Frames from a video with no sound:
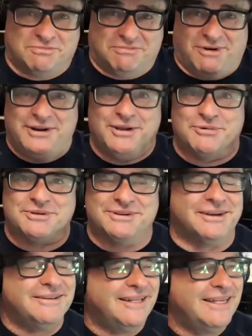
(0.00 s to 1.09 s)
I don't know what, you
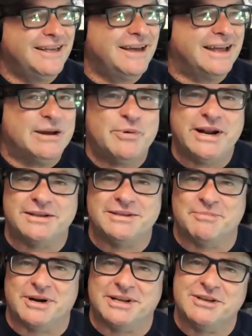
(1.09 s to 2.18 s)
know. And he went out,
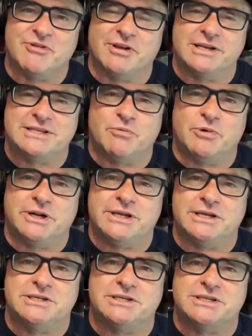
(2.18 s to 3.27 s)
but I didn't realize that what he
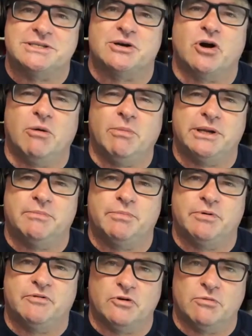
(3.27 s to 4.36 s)
does is he's a comedy
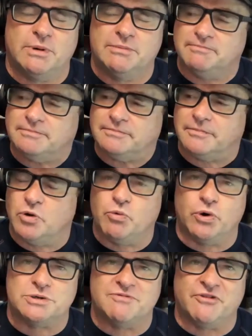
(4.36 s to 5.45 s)
performer who
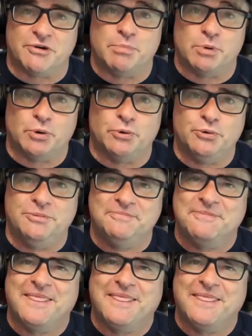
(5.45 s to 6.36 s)
works very blue.